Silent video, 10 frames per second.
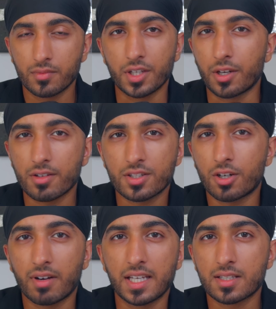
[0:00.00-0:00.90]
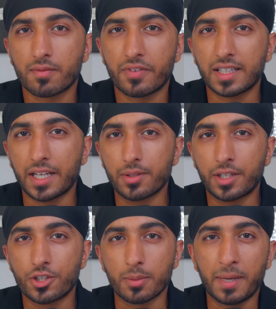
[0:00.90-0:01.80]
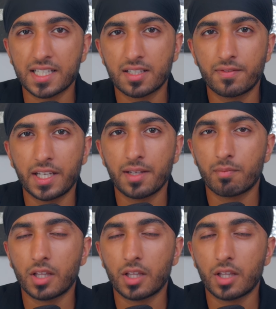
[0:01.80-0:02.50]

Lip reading: You know, it's not really something that you can do passively,